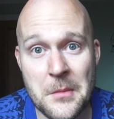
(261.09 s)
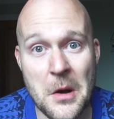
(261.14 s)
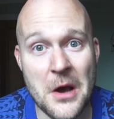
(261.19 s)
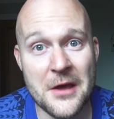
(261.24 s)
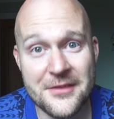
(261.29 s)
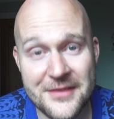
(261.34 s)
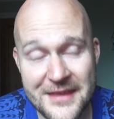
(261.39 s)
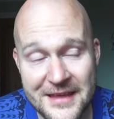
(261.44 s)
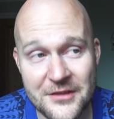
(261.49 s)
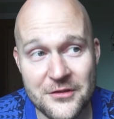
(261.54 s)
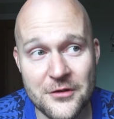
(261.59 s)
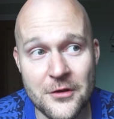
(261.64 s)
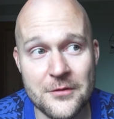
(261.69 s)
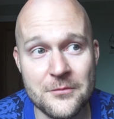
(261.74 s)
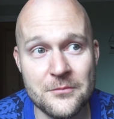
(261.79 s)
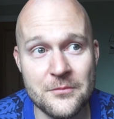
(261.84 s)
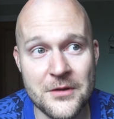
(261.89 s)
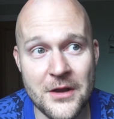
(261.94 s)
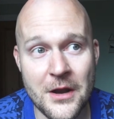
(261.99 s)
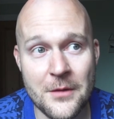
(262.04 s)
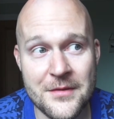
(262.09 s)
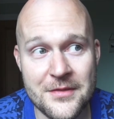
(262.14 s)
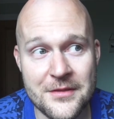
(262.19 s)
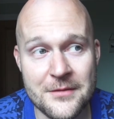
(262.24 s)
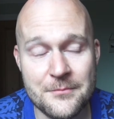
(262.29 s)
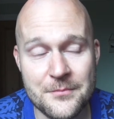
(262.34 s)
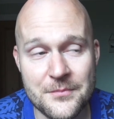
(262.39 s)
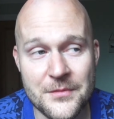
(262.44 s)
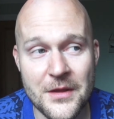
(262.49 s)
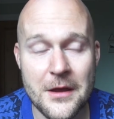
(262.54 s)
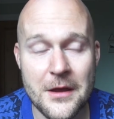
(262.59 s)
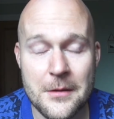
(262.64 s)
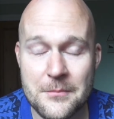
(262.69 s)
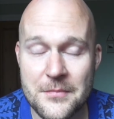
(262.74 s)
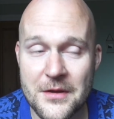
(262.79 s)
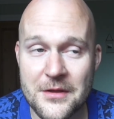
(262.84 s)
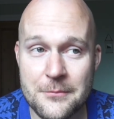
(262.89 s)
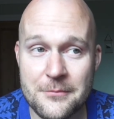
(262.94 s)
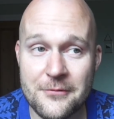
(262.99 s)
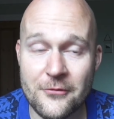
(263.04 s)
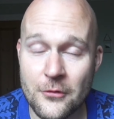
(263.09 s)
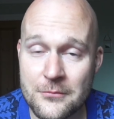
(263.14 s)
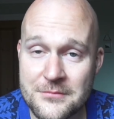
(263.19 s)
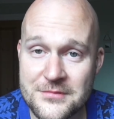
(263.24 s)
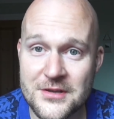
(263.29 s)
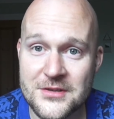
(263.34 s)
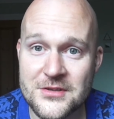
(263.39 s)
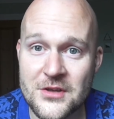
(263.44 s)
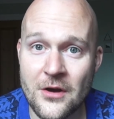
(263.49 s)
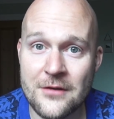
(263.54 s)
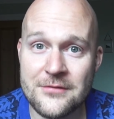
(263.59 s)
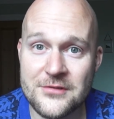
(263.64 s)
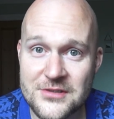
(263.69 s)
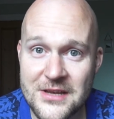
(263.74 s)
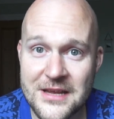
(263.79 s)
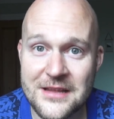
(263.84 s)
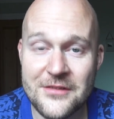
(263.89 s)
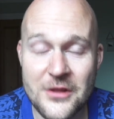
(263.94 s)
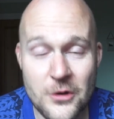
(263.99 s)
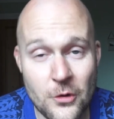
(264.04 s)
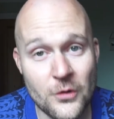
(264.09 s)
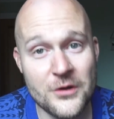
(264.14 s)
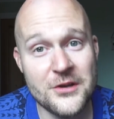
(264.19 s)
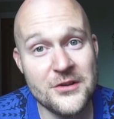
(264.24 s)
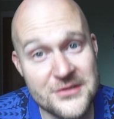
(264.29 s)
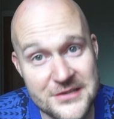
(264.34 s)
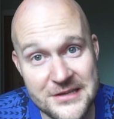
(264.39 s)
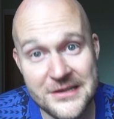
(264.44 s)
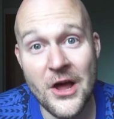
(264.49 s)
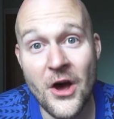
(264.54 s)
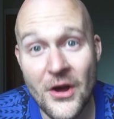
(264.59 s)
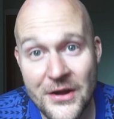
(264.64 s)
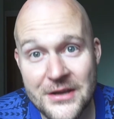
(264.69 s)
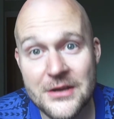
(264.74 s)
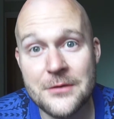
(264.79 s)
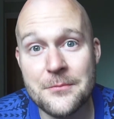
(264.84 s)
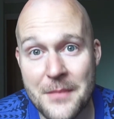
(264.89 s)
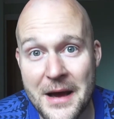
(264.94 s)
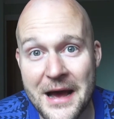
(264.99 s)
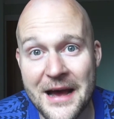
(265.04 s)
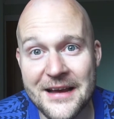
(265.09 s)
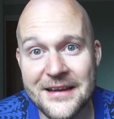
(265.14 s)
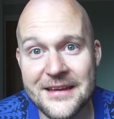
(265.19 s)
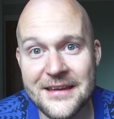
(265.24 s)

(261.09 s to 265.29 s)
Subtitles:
I think that, in the performances that I've seen, the audience like Mac.